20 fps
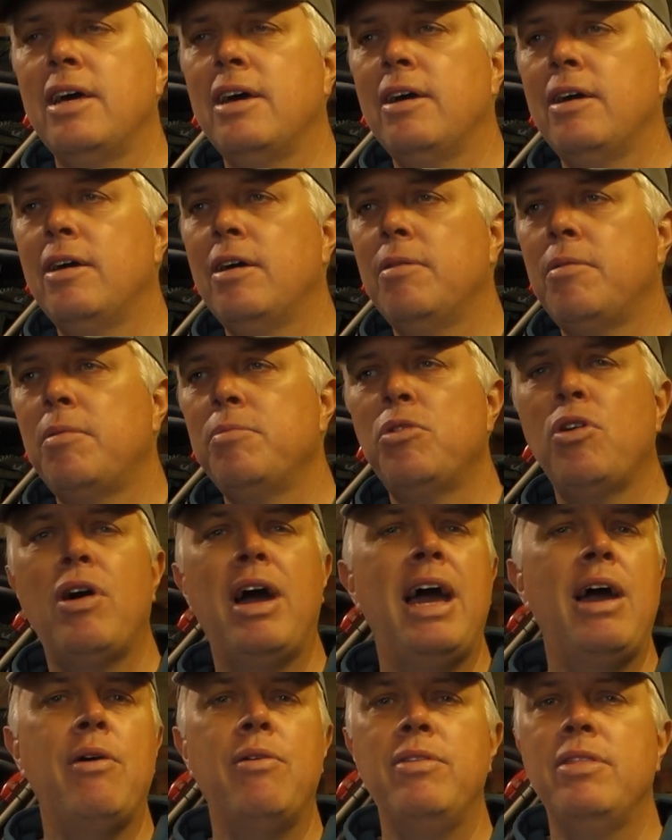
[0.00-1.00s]
Uh, I'm
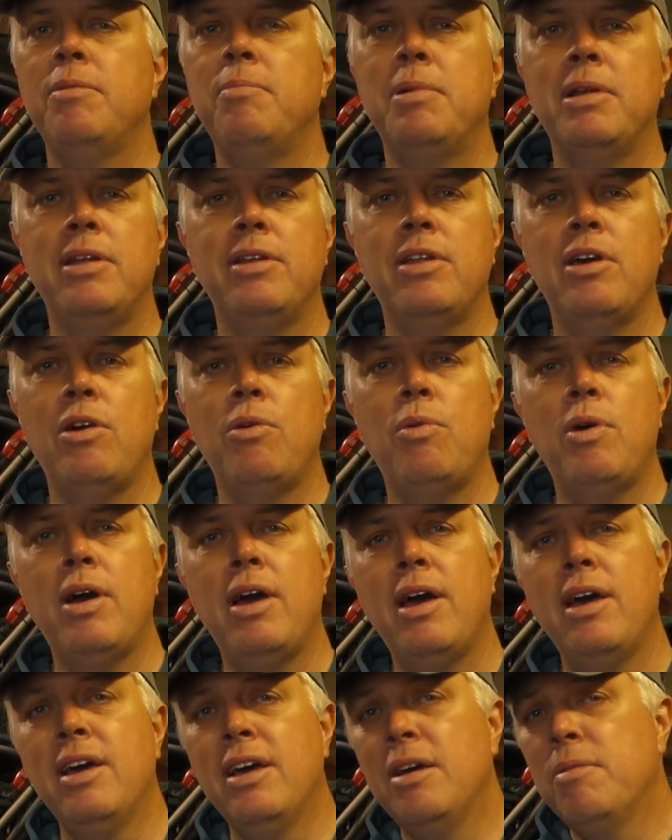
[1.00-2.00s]
not out in the middle of
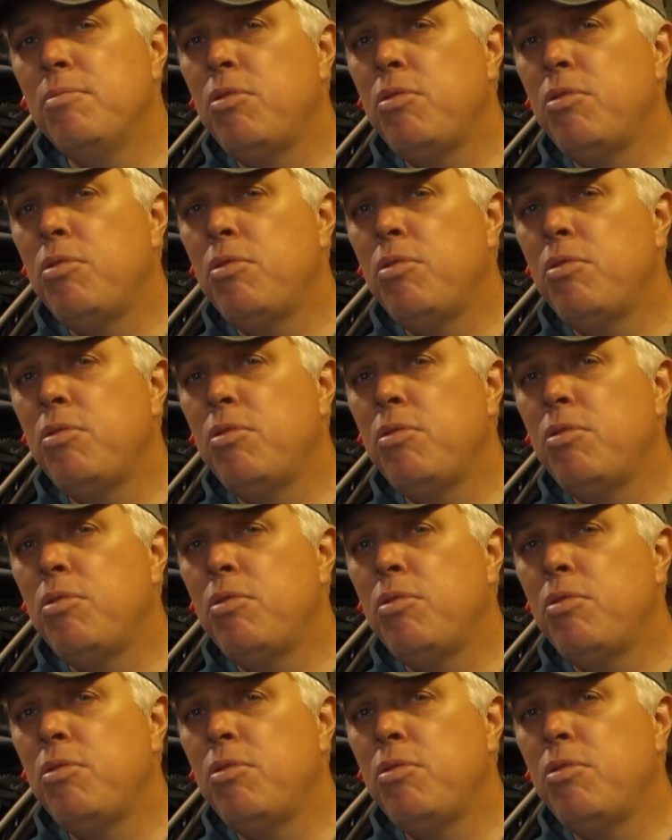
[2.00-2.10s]
nowhere.